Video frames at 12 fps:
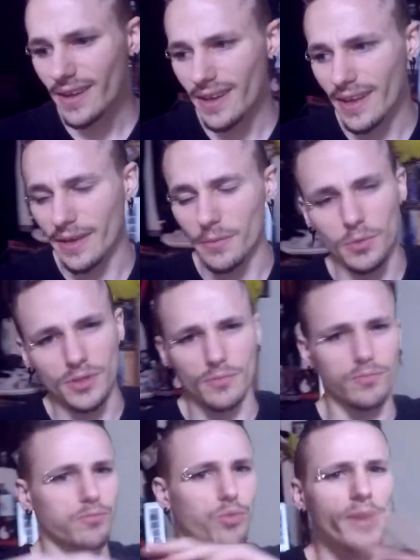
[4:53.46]
it was
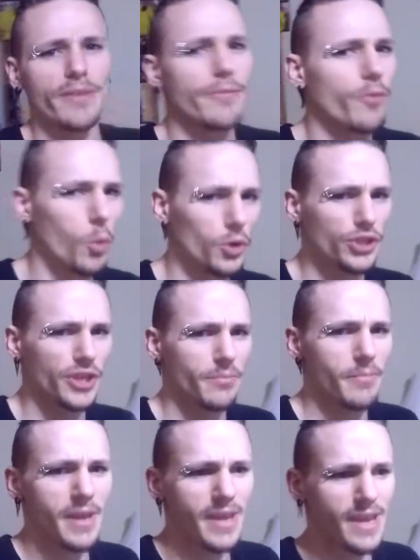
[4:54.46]
reforging
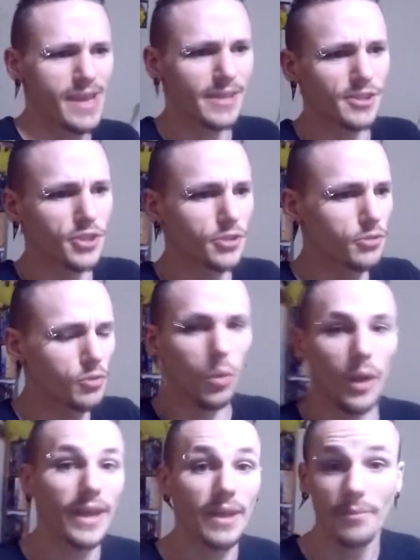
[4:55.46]
me into who
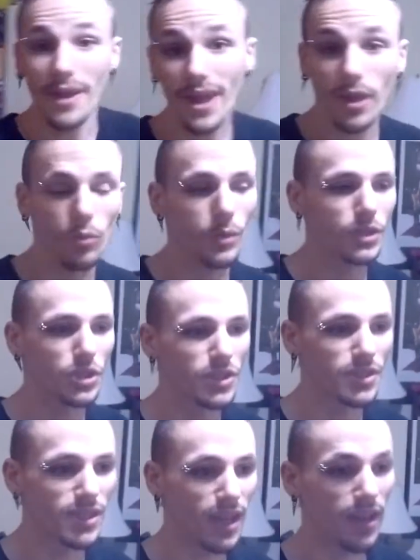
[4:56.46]
I am now, which
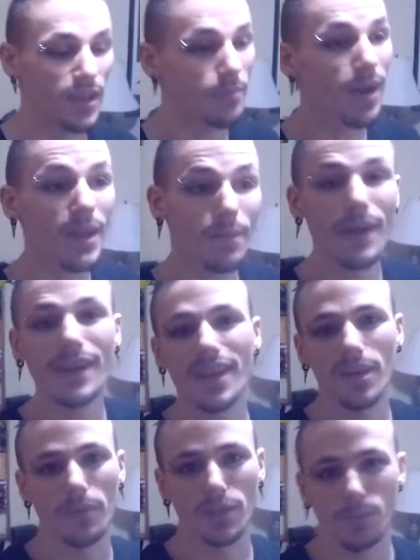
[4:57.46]
is, in my
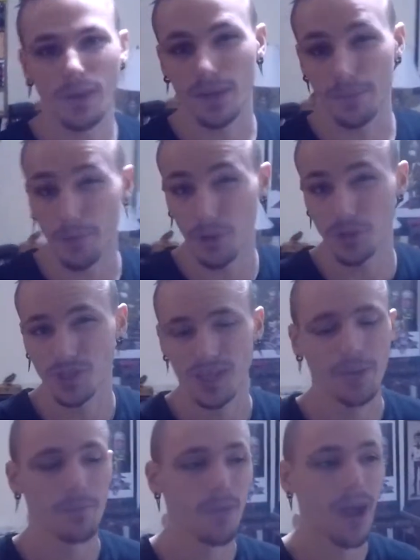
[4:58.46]
opinion, a much better person.
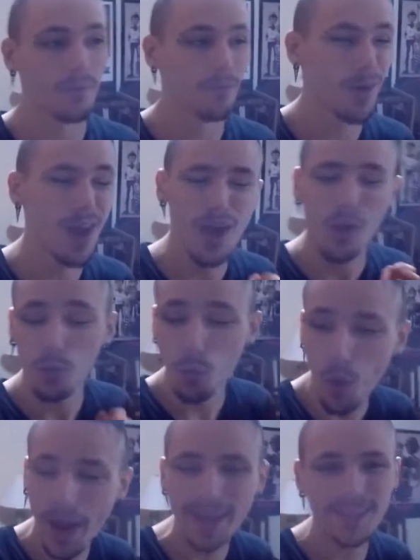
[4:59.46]
I'm
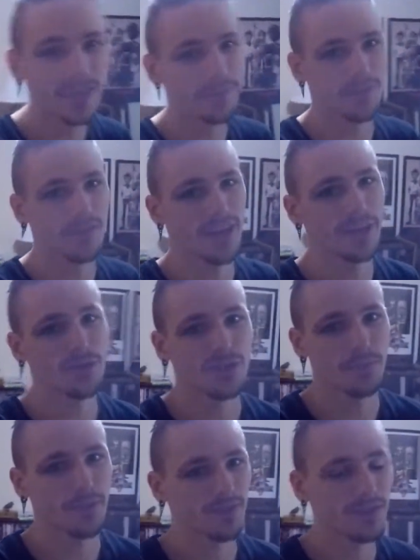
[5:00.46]
way different than I used to
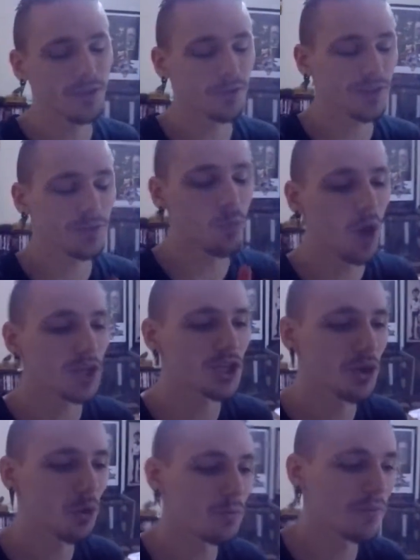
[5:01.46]
be. Literally
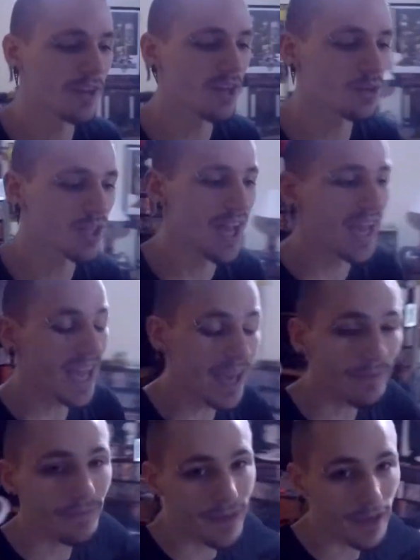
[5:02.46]
watching old videos,
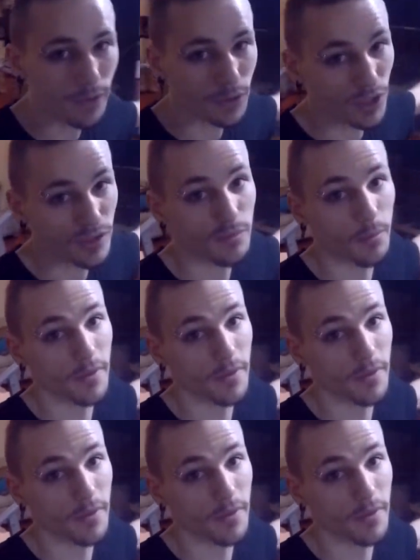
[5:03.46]
even videos just from a